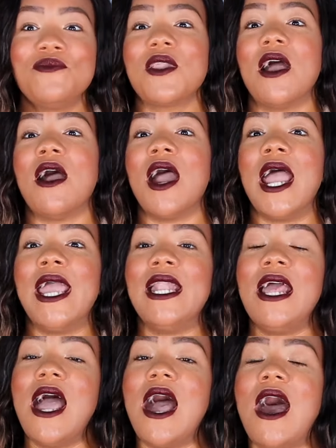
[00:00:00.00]
All right.
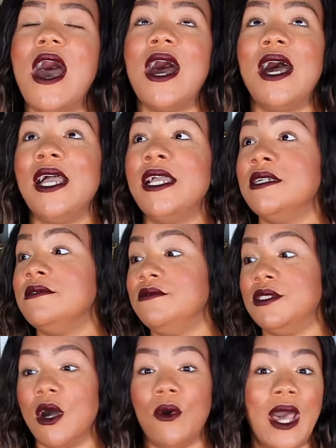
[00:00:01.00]
I
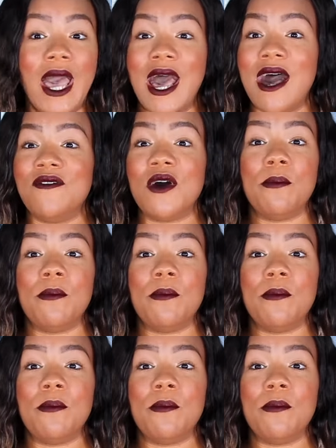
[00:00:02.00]
don't have a